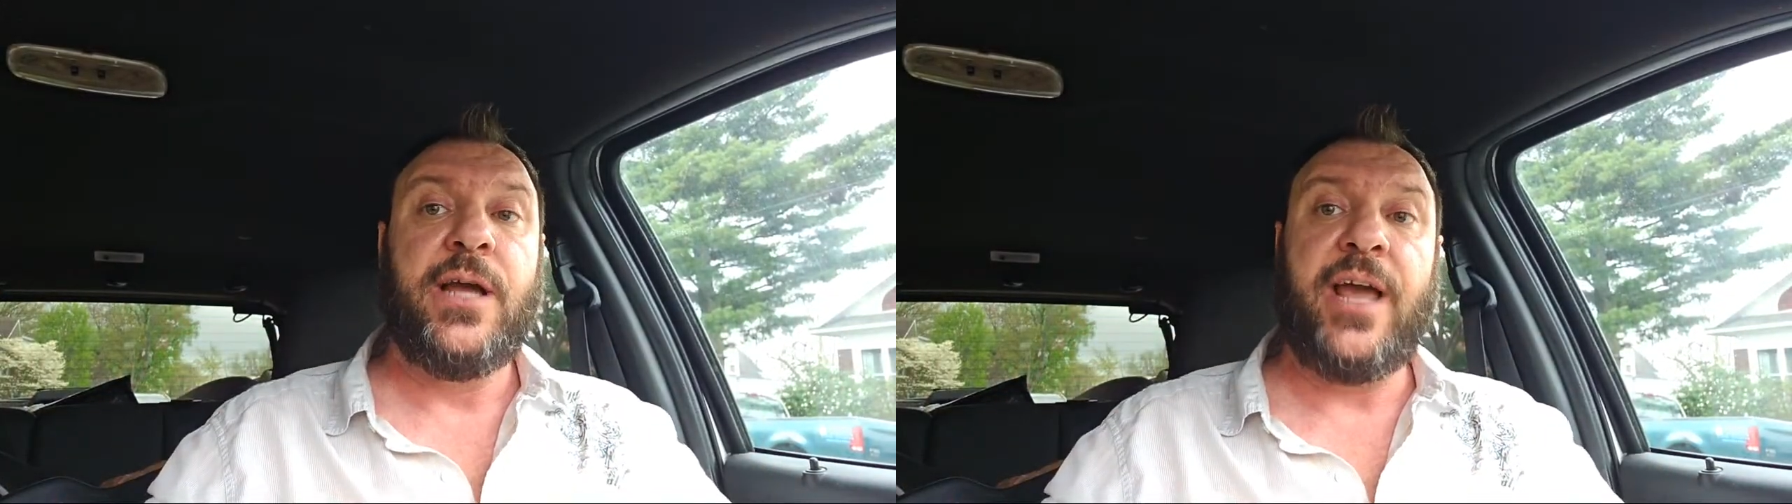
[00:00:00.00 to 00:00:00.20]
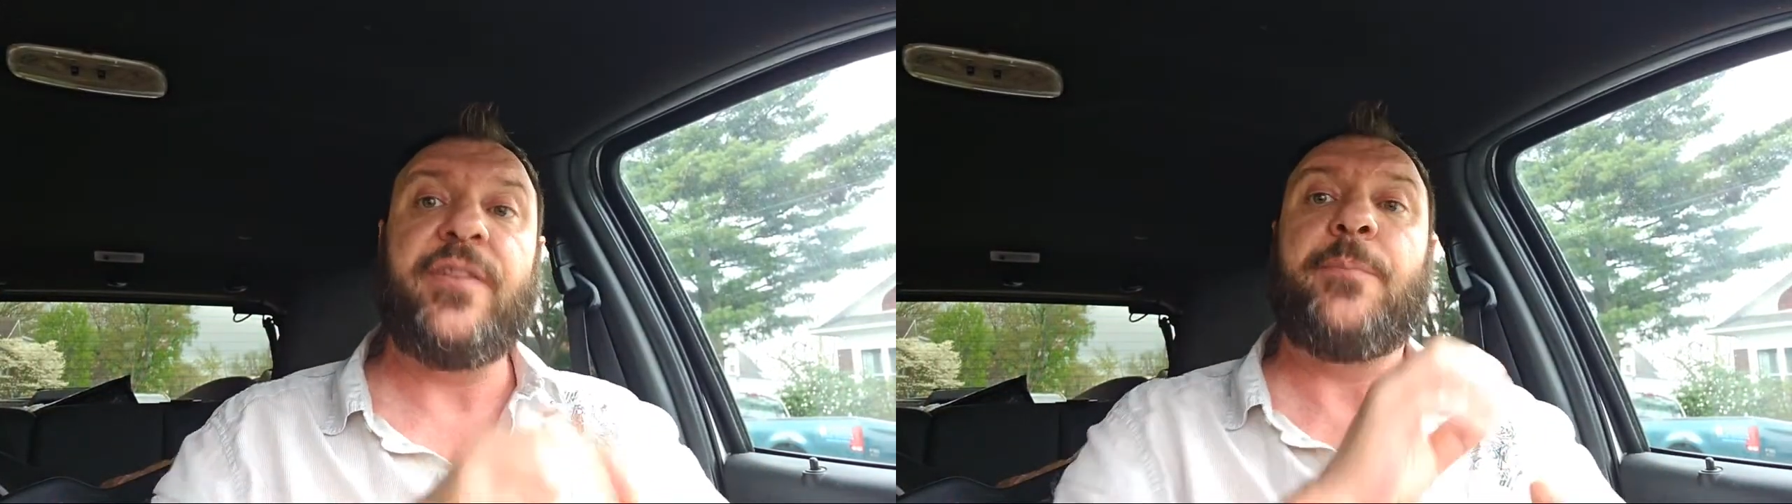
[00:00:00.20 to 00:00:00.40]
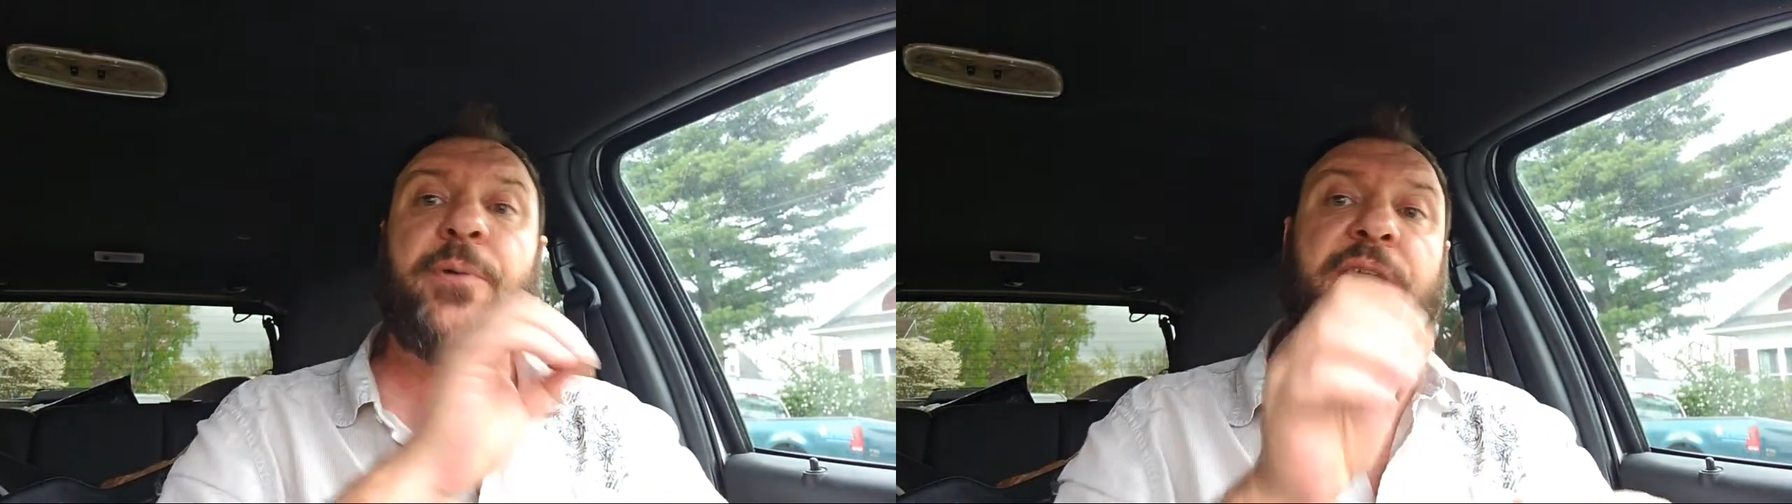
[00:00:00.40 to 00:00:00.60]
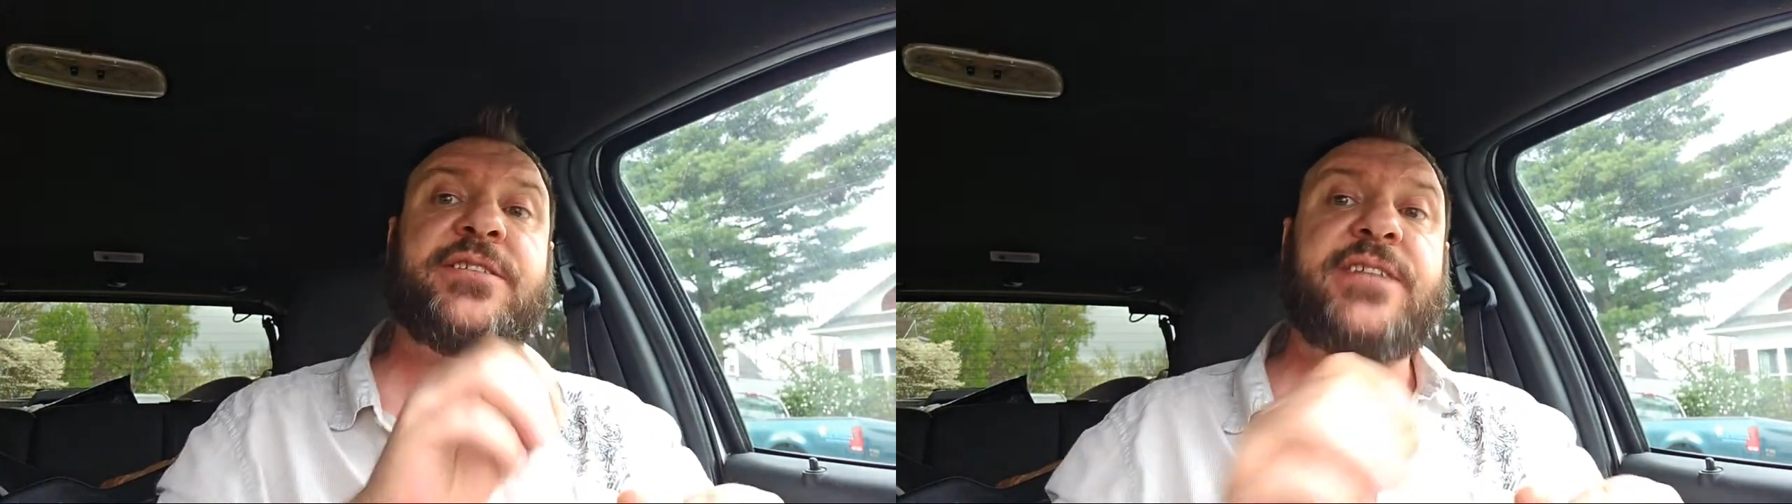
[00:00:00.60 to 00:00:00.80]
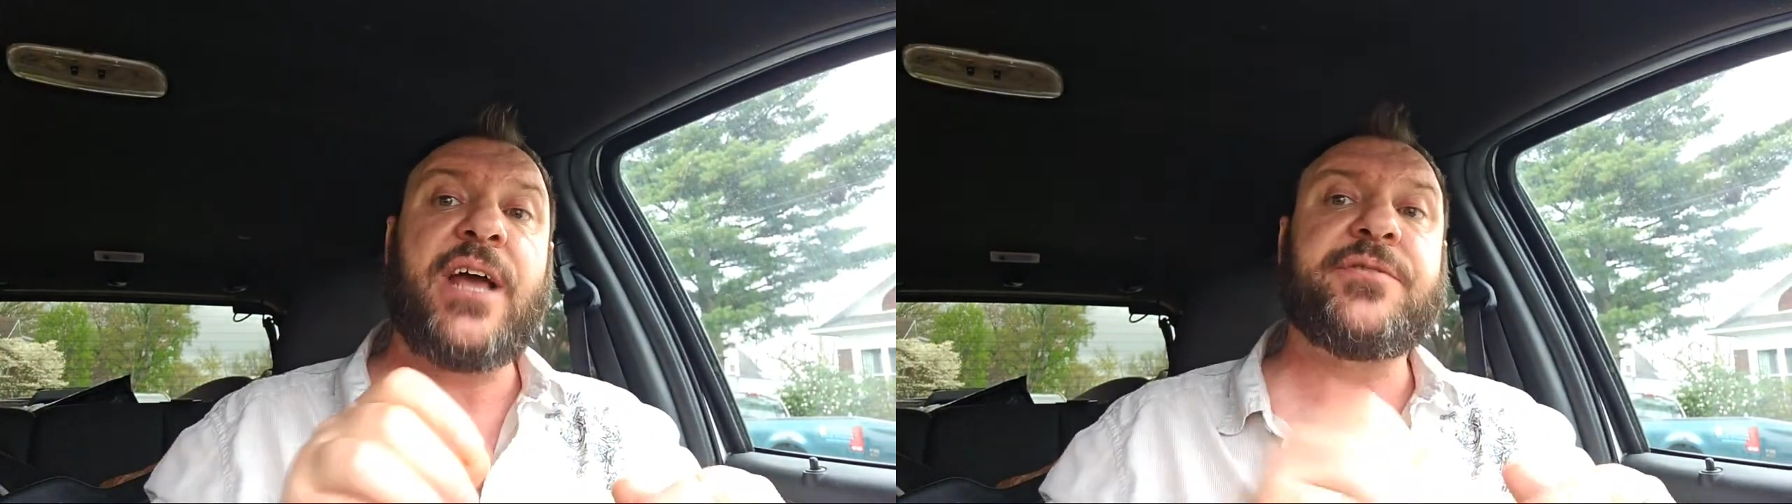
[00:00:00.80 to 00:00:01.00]
and they put a
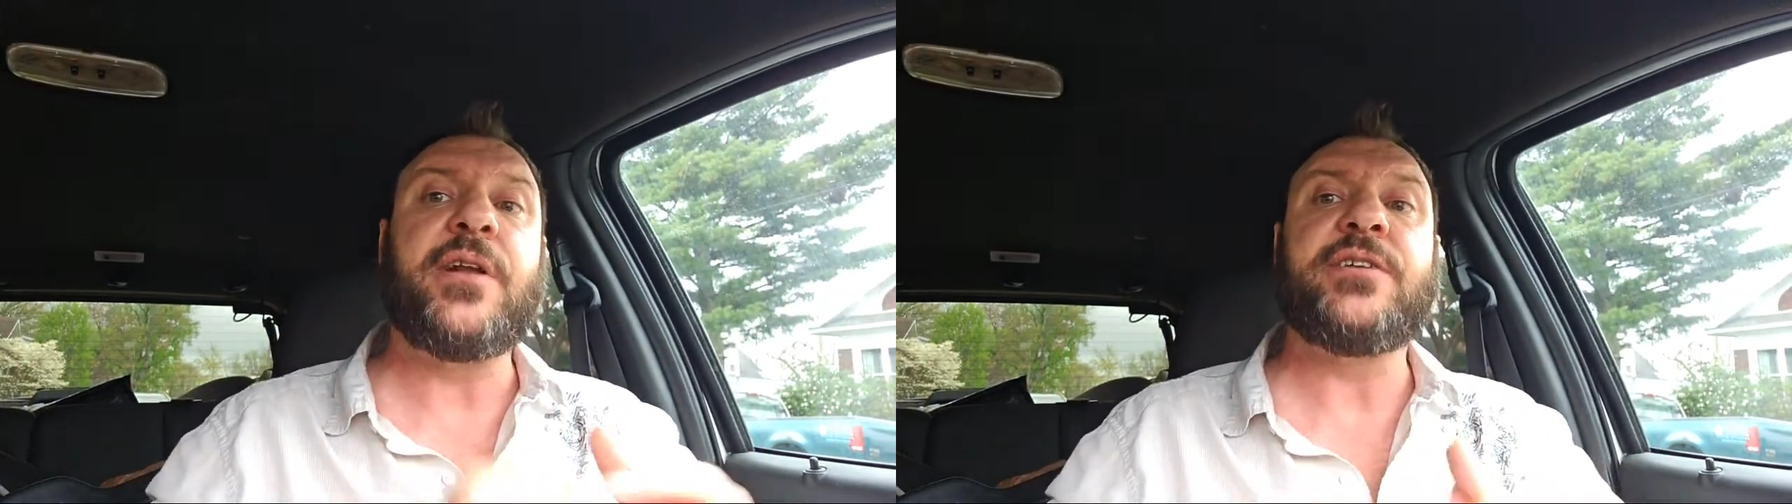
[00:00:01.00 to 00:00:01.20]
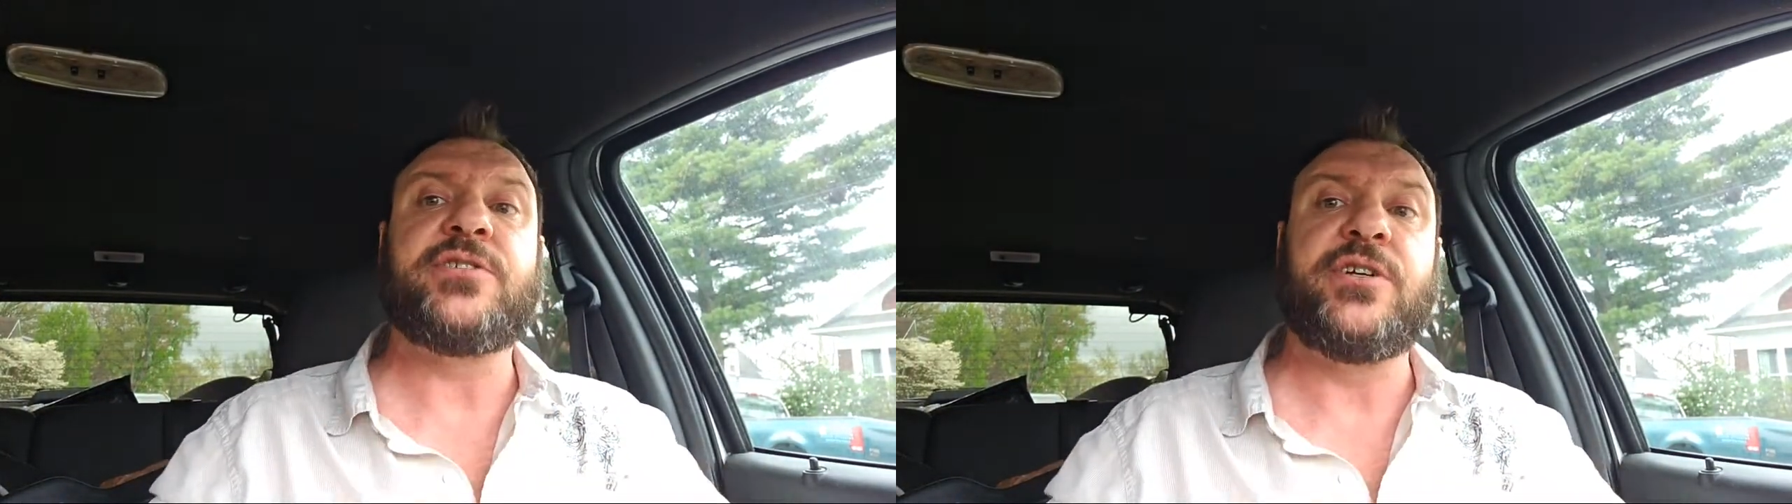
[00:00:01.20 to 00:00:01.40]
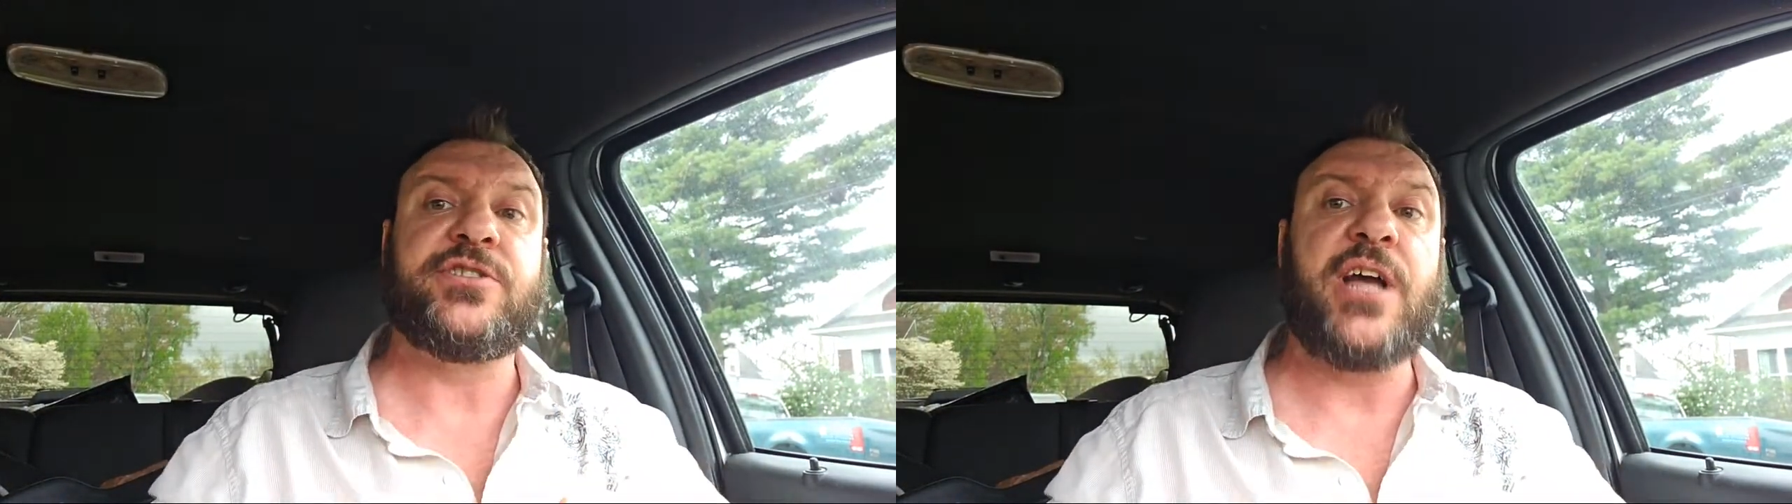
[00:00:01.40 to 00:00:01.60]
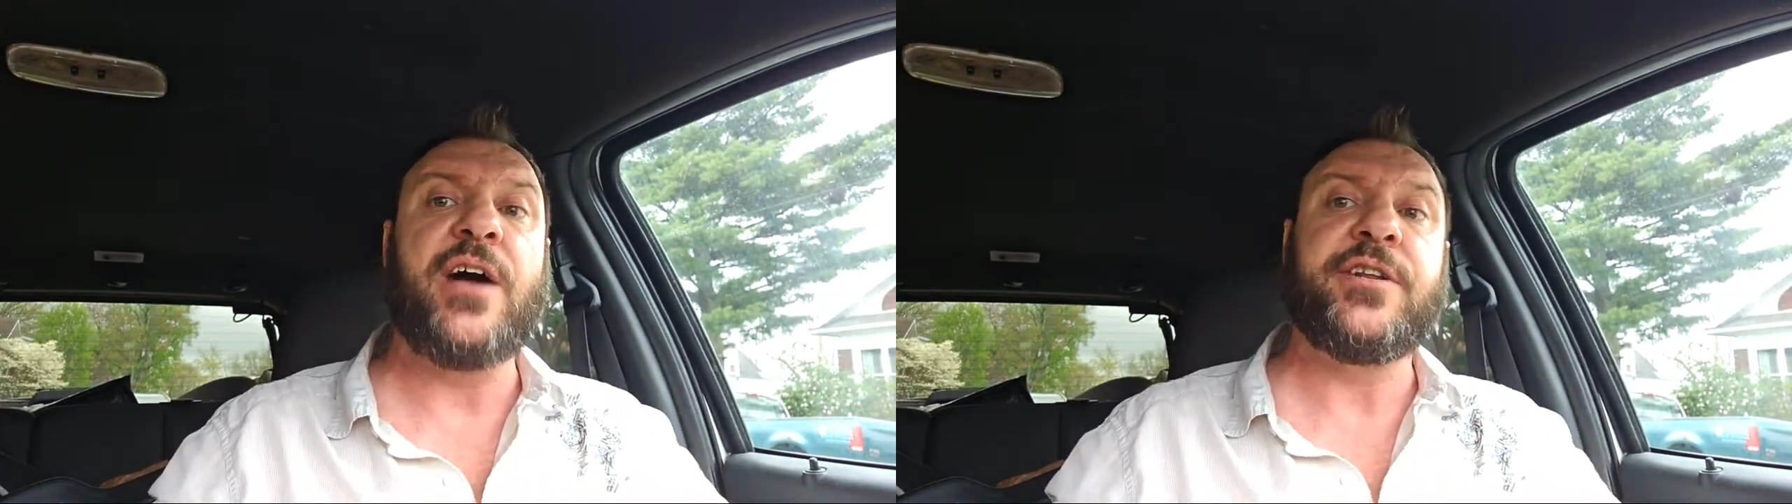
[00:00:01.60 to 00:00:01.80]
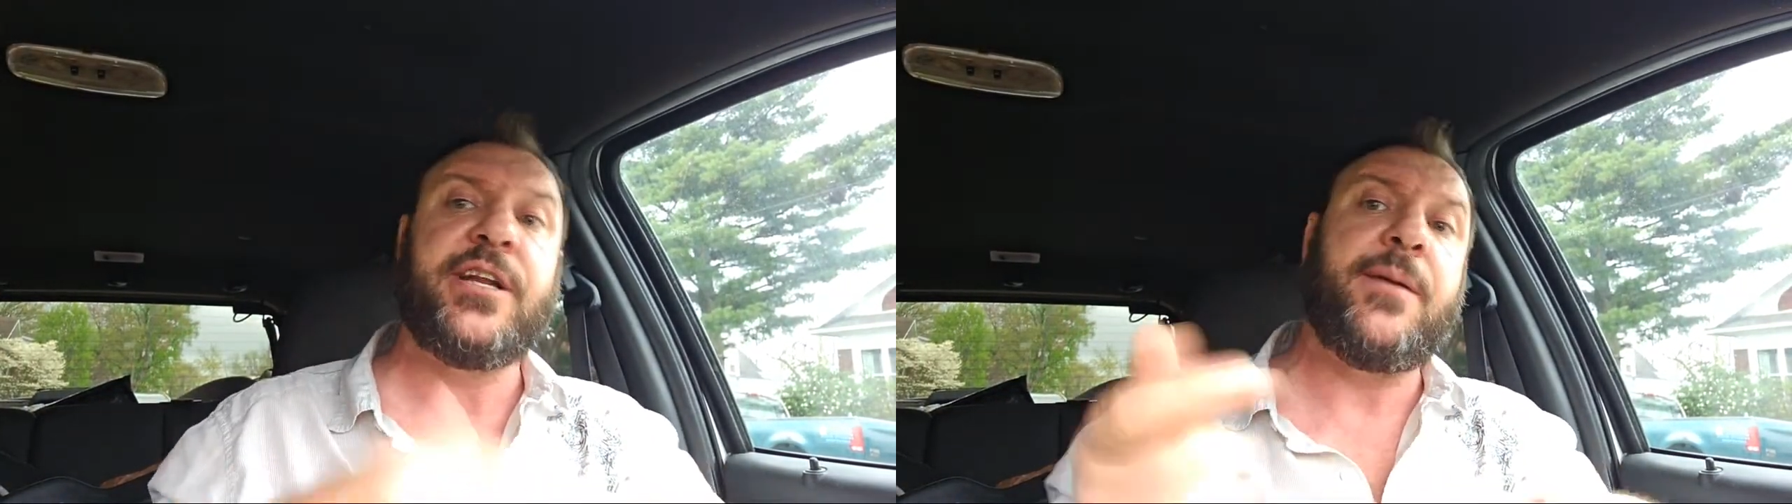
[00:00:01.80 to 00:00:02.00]
death threat to a
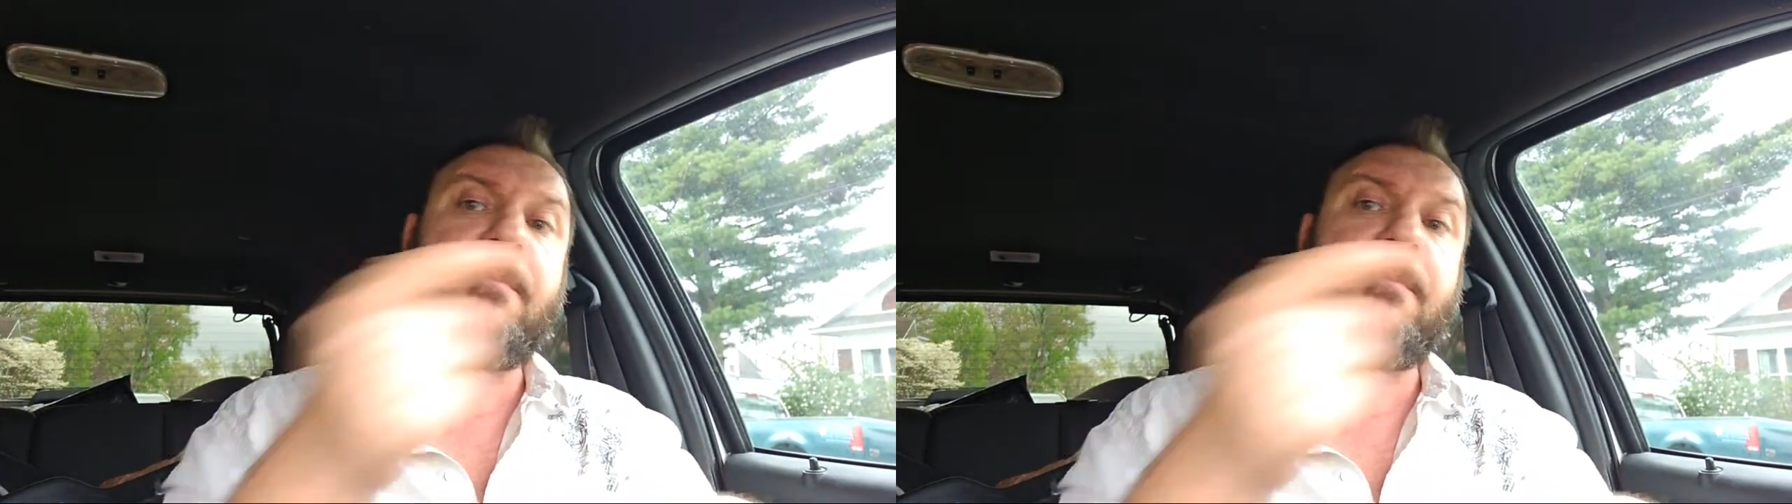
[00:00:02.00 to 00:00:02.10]
child in it and